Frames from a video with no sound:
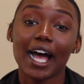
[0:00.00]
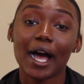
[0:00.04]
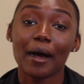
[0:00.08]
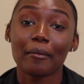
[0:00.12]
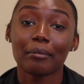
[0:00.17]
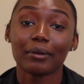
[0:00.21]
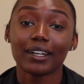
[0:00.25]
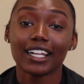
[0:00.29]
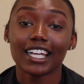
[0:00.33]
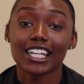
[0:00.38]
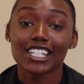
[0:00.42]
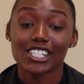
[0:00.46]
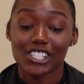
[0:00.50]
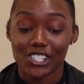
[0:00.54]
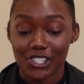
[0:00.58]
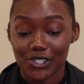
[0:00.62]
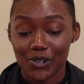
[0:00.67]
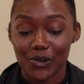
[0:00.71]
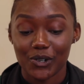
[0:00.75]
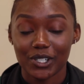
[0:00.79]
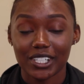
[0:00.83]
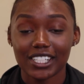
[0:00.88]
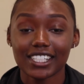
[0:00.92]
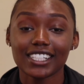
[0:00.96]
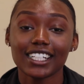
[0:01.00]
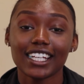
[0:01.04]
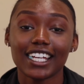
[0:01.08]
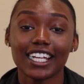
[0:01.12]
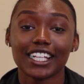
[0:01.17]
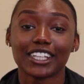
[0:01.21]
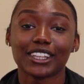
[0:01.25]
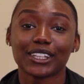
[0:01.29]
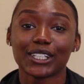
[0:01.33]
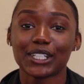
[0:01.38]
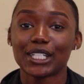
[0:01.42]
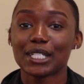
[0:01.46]
I play as Jordin
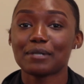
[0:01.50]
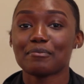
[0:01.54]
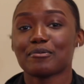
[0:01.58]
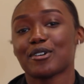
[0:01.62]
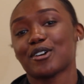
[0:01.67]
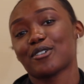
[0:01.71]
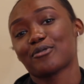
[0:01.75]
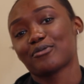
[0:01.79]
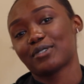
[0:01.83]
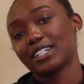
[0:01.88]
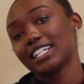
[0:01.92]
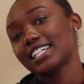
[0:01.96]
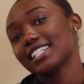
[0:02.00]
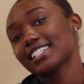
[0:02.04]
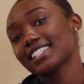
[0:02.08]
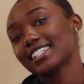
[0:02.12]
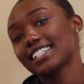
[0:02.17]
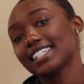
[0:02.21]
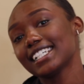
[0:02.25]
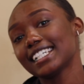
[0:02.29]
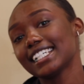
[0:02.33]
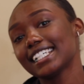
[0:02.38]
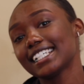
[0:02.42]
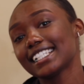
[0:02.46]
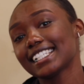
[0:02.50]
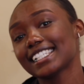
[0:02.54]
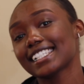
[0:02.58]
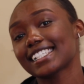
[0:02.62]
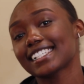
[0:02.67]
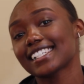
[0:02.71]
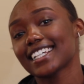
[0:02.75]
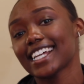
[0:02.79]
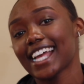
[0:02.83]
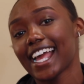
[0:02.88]
in 30 More Reasons.